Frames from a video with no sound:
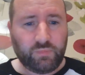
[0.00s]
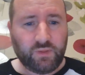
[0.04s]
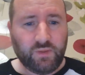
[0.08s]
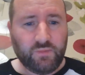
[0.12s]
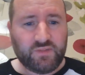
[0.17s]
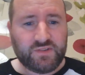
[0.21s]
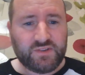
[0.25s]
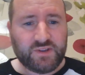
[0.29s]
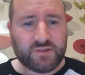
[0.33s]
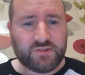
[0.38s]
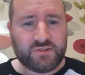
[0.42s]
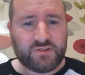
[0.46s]
The
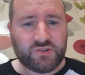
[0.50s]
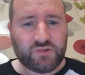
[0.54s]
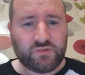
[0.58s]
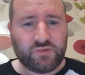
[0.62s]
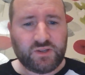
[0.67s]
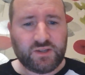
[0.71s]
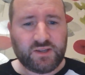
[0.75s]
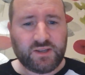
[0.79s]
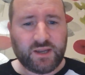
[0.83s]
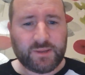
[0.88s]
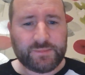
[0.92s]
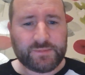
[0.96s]
Assassin's
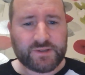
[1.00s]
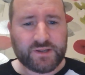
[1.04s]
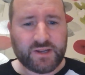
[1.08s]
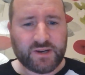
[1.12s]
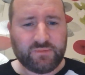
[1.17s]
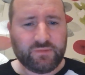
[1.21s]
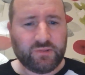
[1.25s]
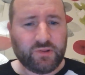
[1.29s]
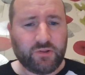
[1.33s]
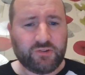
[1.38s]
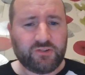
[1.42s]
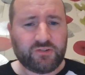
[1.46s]
Creed games kind
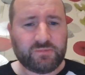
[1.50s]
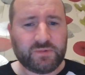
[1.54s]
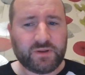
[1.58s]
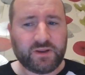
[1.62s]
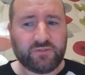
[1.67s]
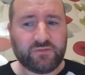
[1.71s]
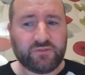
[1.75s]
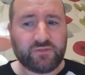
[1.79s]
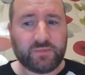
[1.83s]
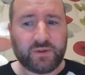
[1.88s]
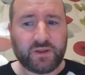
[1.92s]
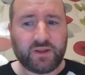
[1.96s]
of lost me
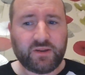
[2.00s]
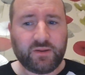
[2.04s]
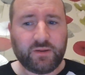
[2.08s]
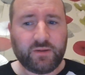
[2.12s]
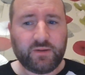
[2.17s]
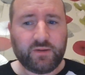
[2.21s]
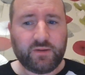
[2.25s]
after a bit.